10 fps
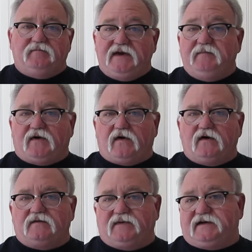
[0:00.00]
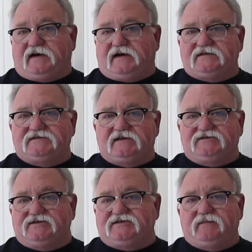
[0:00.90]
be marked, because
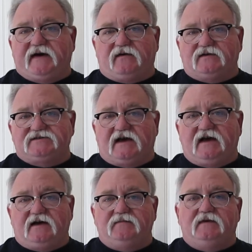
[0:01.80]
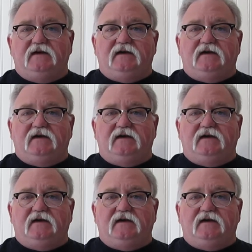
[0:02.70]
it's just a matter of time